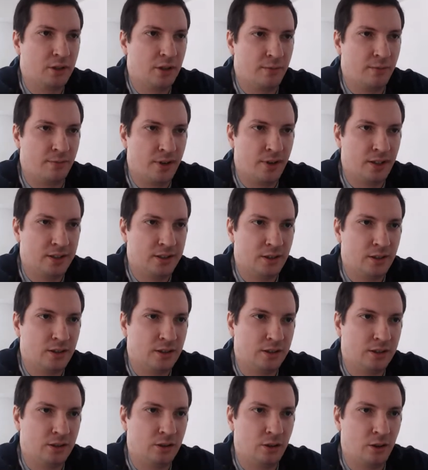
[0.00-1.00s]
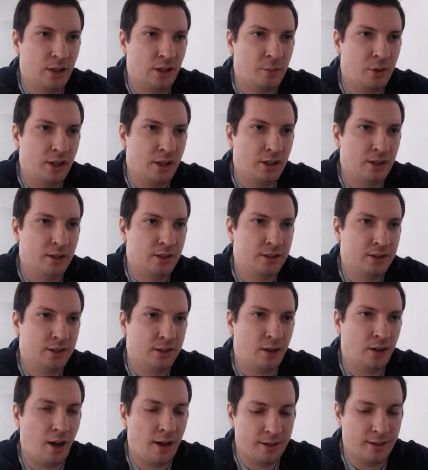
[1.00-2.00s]
investors, collaborators,
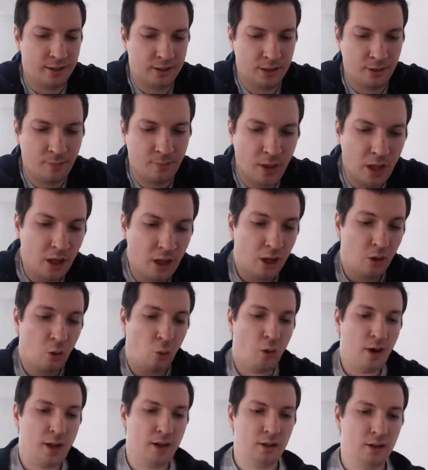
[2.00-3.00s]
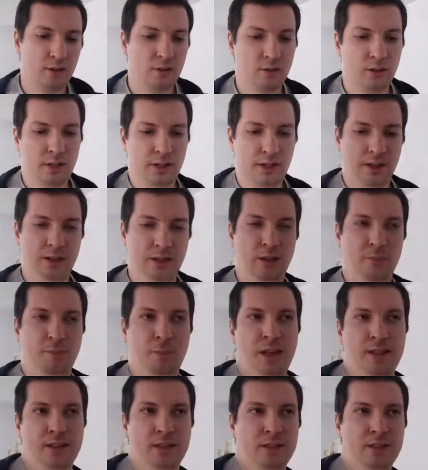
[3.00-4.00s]
clients? Well, it
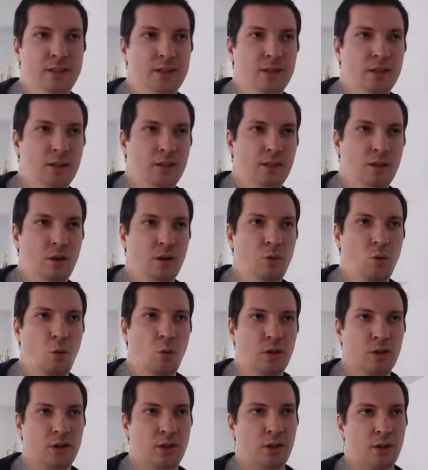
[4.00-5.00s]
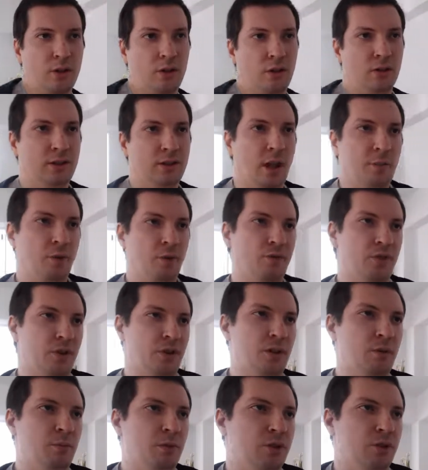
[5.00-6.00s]
depends on the type of
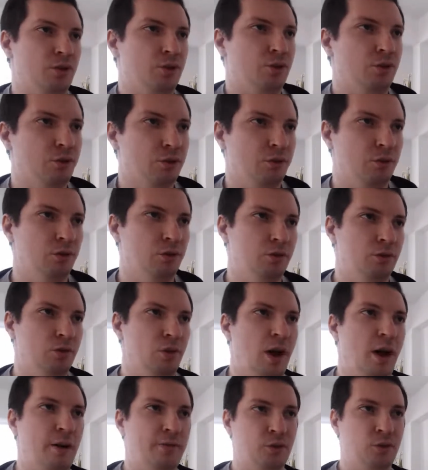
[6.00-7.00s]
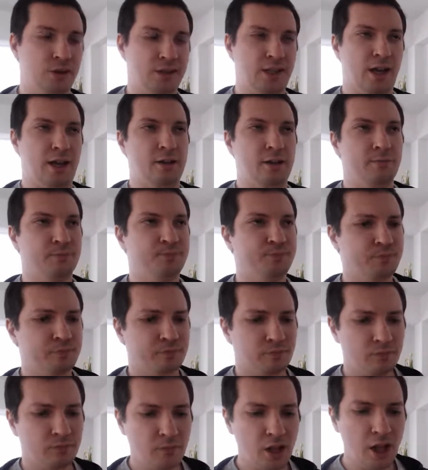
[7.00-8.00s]
agreement you have to sign.
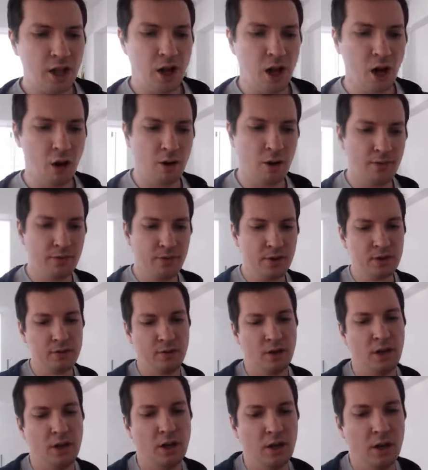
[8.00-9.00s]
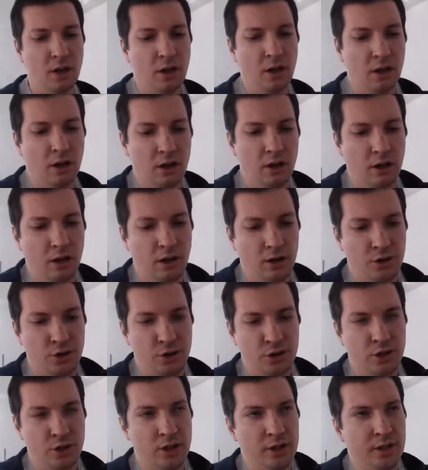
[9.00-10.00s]
However,
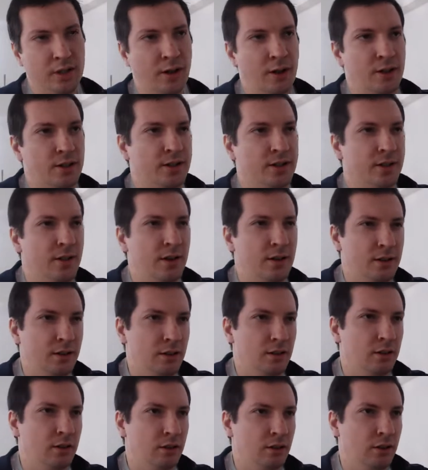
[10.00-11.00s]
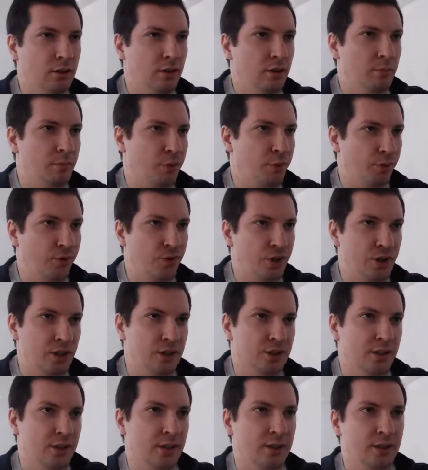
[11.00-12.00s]
usually there are certain
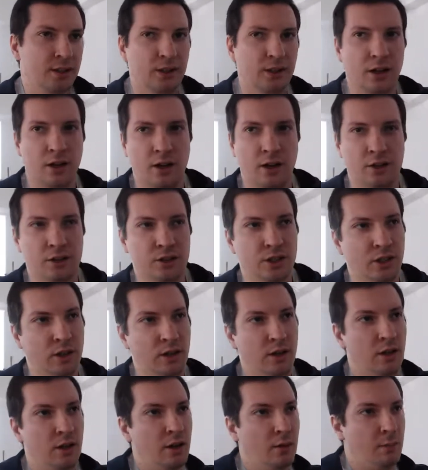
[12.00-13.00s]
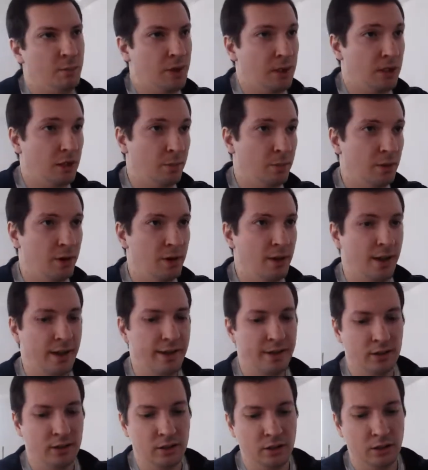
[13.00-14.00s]
provisions that are generally applicable,
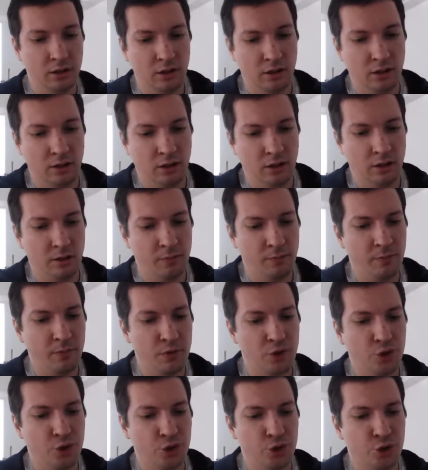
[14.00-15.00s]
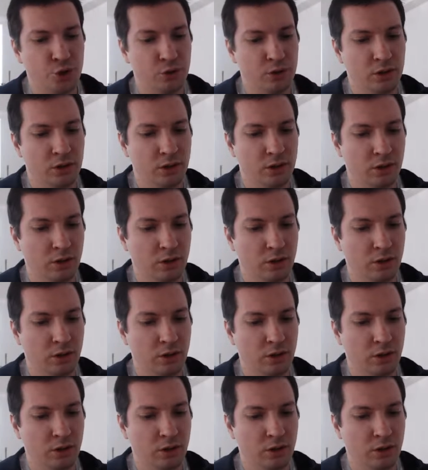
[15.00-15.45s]
and you should